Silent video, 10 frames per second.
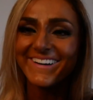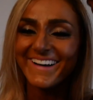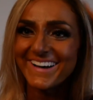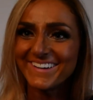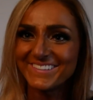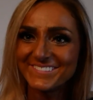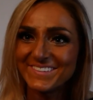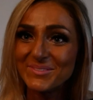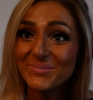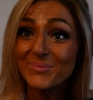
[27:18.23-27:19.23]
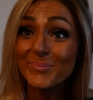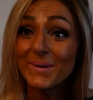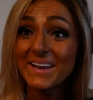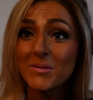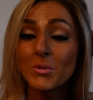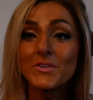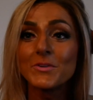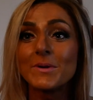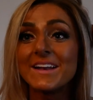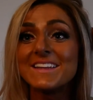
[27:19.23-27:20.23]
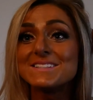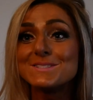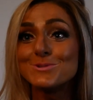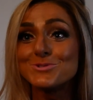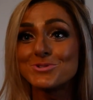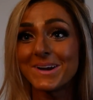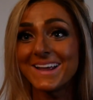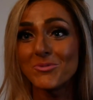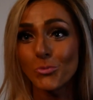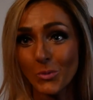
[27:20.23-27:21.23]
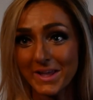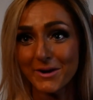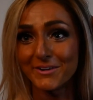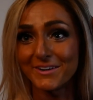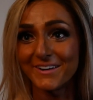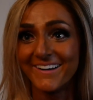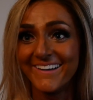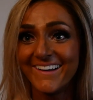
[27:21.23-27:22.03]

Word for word: Um, But I'm also ready to train way harder.